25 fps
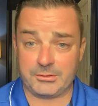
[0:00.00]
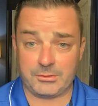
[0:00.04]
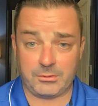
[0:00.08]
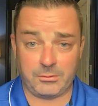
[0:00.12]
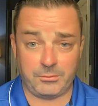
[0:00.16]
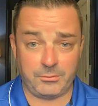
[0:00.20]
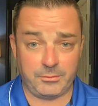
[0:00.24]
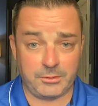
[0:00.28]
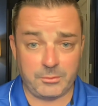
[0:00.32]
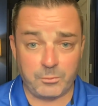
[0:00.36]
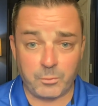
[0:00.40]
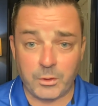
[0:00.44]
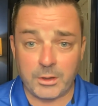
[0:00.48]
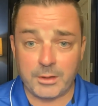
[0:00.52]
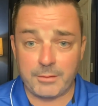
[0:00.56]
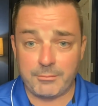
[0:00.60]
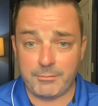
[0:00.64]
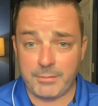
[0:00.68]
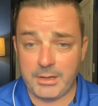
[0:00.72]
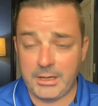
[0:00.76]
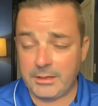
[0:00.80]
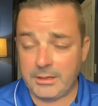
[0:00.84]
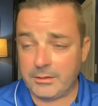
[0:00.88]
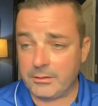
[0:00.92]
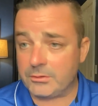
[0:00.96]
there's only one
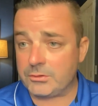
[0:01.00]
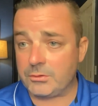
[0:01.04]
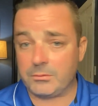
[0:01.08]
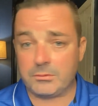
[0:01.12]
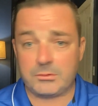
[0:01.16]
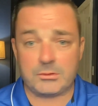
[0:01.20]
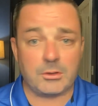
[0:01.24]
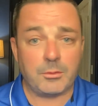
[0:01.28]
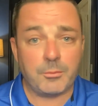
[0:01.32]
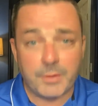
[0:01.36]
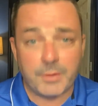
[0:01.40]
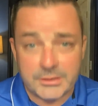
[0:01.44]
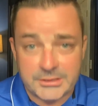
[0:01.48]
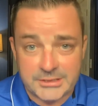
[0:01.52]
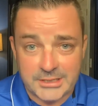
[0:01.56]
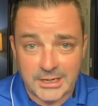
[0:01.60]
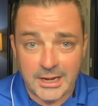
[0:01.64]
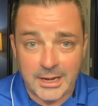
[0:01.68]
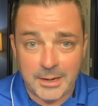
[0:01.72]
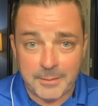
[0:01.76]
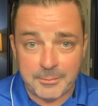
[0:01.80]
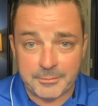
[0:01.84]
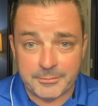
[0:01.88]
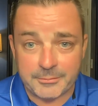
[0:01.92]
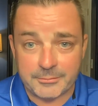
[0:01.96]
me and there's only so much
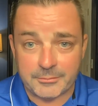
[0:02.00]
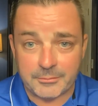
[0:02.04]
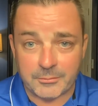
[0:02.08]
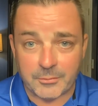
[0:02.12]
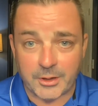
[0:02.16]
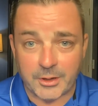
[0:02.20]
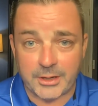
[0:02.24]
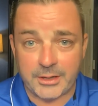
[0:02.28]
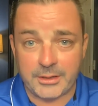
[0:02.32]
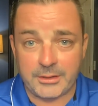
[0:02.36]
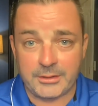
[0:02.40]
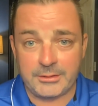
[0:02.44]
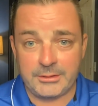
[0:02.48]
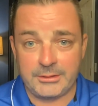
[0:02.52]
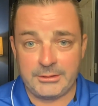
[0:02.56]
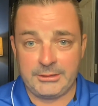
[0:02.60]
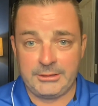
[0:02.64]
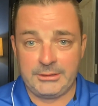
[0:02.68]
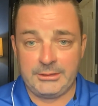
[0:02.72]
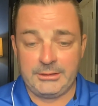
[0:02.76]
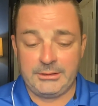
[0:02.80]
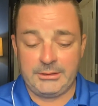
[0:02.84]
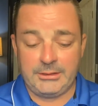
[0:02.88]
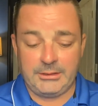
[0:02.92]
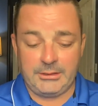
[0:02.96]
time, right?
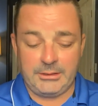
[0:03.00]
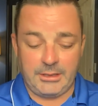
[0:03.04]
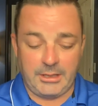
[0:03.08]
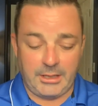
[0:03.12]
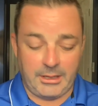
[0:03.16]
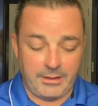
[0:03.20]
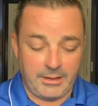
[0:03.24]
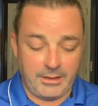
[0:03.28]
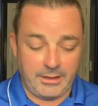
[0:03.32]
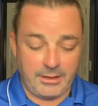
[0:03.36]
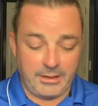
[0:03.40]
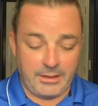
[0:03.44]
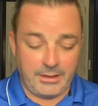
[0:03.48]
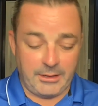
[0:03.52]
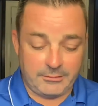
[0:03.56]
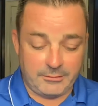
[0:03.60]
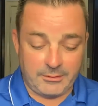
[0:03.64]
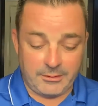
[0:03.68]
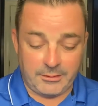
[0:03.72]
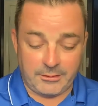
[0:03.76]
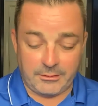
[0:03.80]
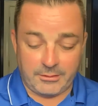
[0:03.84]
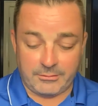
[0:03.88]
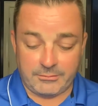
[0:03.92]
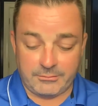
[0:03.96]
And then
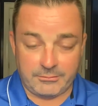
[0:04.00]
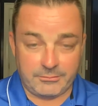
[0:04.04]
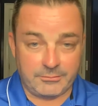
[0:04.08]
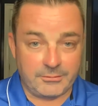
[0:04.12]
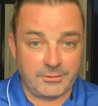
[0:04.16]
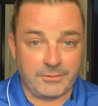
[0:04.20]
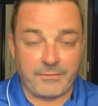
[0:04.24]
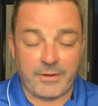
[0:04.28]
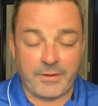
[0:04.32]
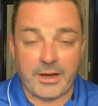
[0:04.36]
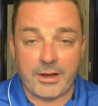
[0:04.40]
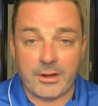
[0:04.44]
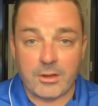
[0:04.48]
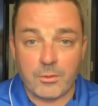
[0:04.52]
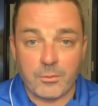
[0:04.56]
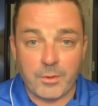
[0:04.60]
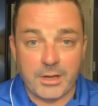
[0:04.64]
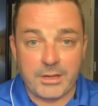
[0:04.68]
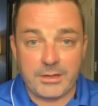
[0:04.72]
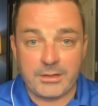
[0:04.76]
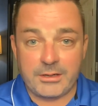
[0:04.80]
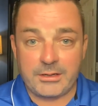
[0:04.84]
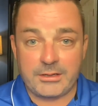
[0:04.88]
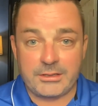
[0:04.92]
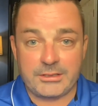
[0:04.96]
they're
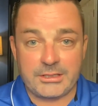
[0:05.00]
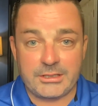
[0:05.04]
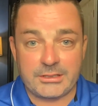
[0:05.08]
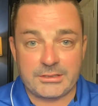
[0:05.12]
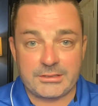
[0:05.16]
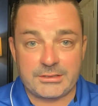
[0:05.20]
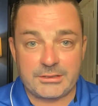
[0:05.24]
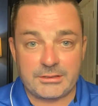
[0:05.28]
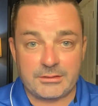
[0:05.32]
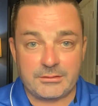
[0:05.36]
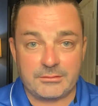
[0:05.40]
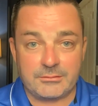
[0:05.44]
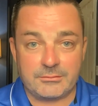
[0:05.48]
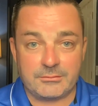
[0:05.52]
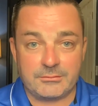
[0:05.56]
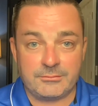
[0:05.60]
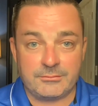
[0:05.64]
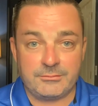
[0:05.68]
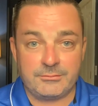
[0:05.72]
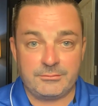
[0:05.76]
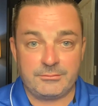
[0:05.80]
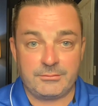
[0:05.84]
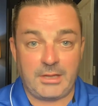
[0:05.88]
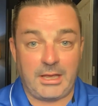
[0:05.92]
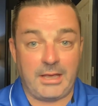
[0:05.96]
evaluating and adjusting,
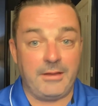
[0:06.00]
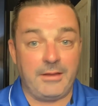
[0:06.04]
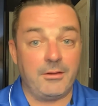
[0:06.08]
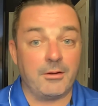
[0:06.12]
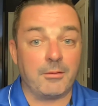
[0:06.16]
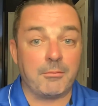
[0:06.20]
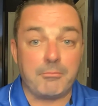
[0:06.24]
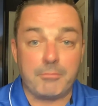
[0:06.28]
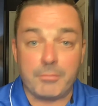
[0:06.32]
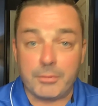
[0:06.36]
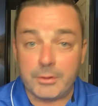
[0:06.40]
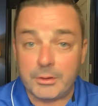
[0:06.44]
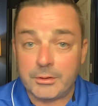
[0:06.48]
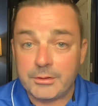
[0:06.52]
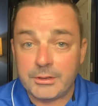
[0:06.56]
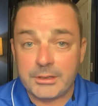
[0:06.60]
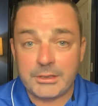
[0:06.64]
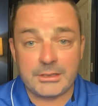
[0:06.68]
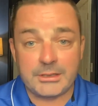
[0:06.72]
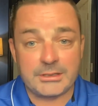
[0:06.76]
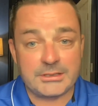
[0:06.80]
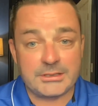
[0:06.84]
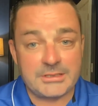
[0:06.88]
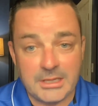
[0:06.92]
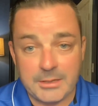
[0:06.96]
and they're
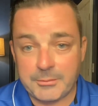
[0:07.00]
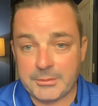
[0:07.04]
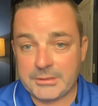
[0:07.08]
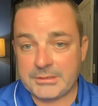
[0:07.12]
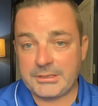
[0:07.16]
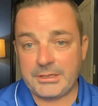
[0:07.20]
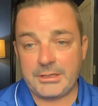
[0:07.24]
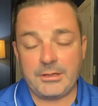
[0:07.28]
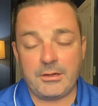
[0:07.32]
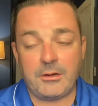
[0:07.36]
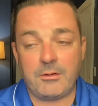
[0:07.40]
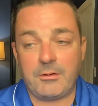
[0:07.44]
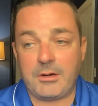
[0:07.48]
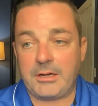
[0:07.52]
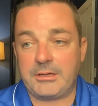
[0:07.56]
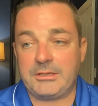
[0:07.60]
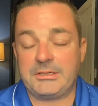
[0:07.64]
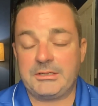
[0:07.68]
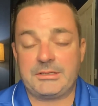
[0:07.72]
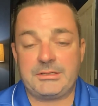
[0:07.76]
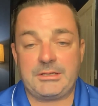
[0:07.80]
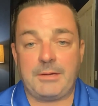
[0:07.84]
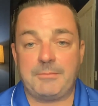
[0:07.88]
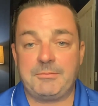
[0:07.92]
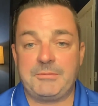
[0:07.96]
building a team as they go.
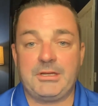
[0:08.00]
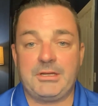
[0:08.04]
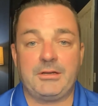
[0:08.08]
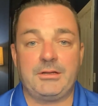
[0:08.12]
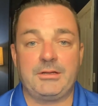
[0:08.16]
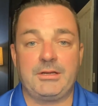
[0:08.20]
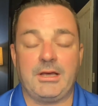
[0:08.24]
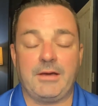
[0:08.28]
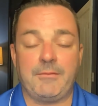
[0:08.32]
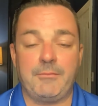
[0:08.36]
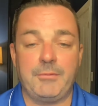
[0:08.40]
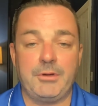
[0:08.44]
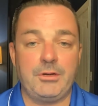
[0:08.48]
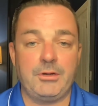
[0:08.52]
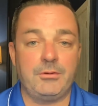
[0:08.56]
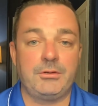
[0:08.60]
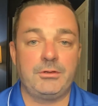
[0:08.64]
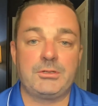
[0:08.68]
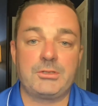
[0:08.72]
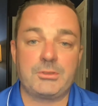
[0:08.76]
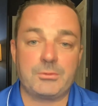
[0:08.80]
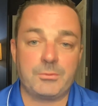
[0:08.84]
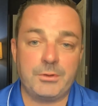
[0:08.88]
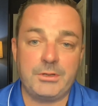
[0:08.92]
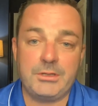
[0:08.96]
I'm telling you, I've been doing
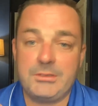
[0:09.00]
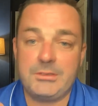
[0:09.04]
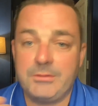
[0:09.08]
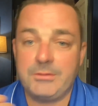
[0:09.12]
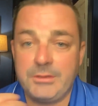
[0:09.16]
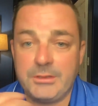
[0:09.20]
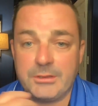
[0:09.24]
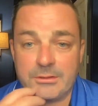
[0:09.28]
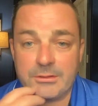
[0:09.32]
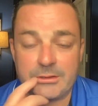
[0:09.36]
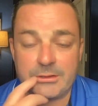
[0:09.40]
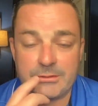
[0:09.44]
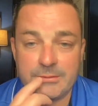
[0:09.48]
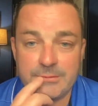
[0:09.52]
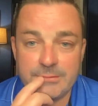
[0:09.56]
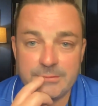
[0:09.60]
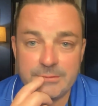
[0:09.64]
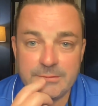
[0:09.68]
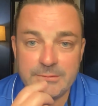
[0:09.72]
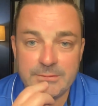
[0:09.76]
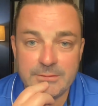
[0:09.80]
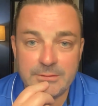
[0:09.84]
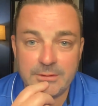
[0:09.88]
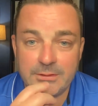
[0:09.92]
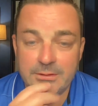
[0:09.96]
this 22 years.
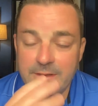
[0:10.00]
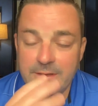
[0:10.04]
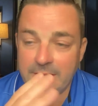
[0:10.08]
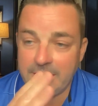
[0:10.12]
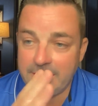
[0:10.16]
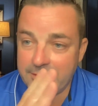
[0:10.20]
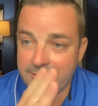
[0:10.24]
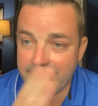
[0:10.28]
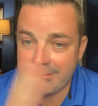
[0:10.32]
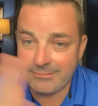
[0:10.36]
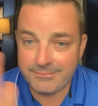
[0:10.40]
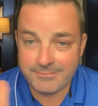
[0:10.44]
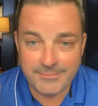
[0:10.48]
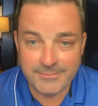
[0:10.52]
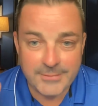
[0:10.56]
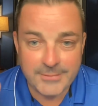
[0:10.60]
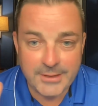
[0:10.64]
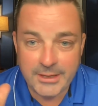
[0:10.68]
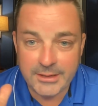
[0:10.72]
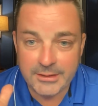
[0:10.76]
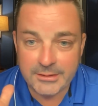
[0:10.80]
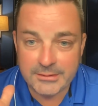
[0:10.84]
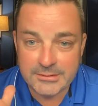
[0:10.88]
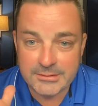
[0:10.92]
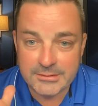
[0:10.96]

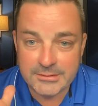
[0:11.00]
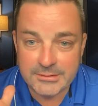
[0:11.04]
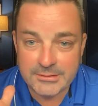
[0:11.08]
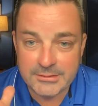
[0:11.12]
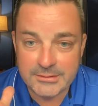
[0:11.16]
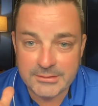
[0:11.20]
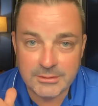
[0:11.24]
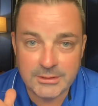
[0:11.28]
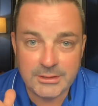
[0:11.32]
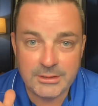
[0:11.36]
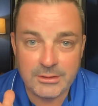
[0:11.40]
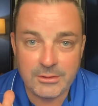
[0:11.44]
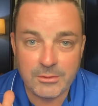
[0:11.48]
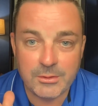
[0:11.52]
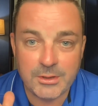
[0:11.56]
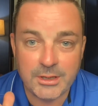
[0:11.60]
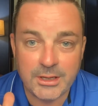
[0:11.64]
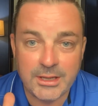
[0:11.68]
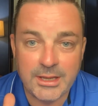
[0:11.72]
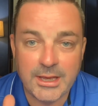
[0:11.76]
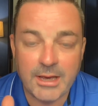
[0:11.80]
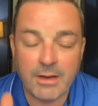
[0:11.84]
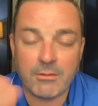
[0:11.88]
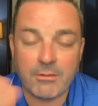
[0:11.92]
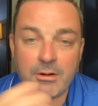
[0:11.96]
You
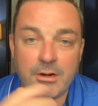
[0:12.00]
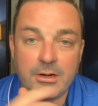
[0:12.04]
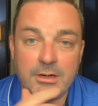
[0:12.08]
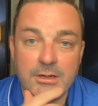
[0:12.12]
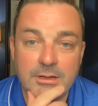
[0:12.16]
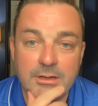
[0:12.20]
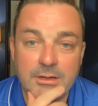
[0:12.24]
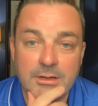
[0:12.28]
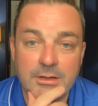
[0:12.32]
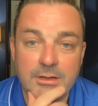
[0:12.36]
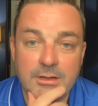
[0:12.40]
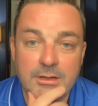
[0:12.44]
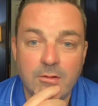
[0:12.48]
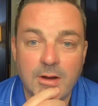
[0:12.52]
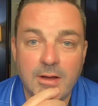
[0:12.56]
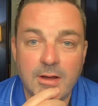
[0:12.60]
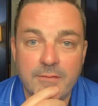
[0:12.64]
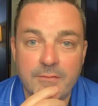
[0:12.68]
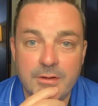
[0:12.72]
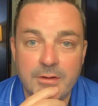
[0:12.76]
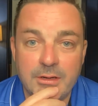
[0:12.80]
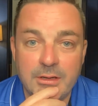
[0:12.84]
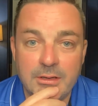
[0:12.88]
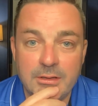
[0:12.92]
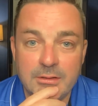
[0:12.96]
can count on it like
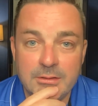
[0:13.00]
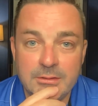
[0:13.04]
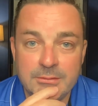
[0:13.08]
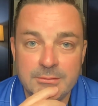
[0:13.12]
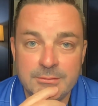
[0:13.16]
gravity.